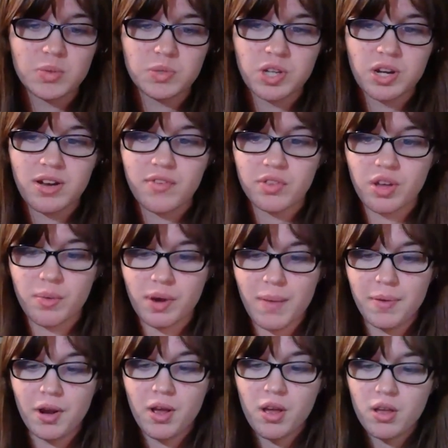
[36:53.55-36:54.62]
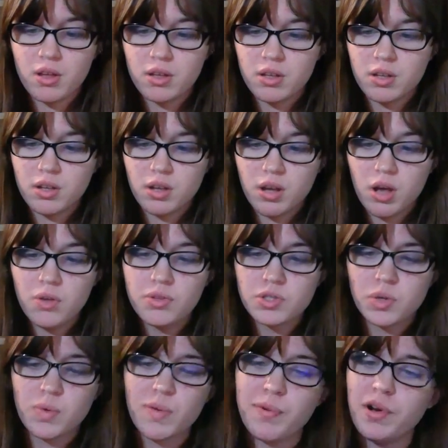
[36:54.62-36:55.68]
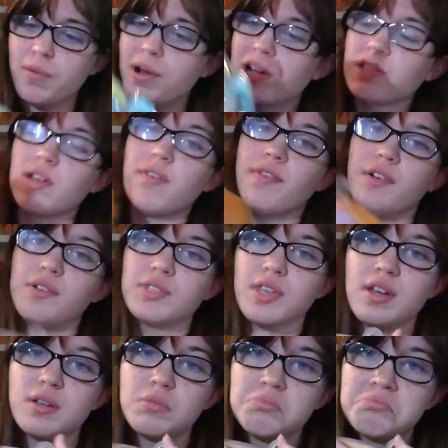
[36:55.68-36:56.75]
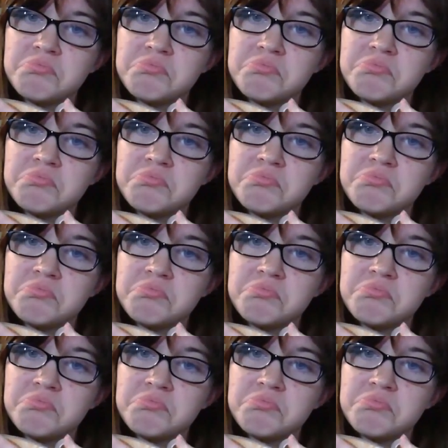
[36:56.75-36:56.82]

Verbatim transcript: which I never thought would happen. Oh, there's a rip in her box. I never noticed that.